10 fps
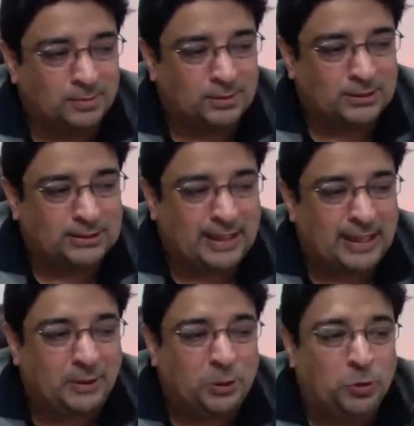
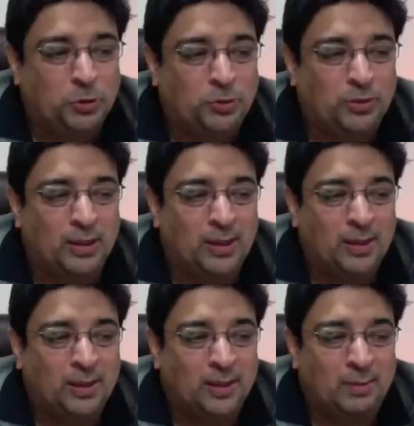sail through
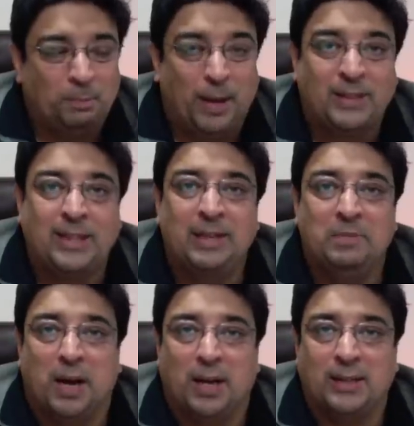passing
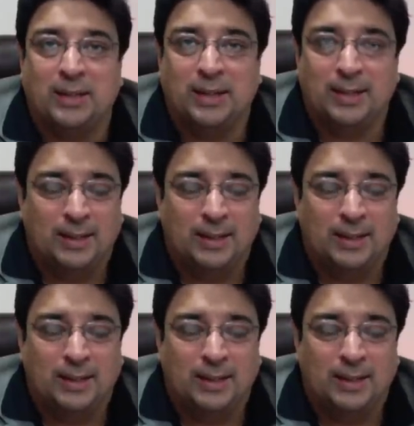marks.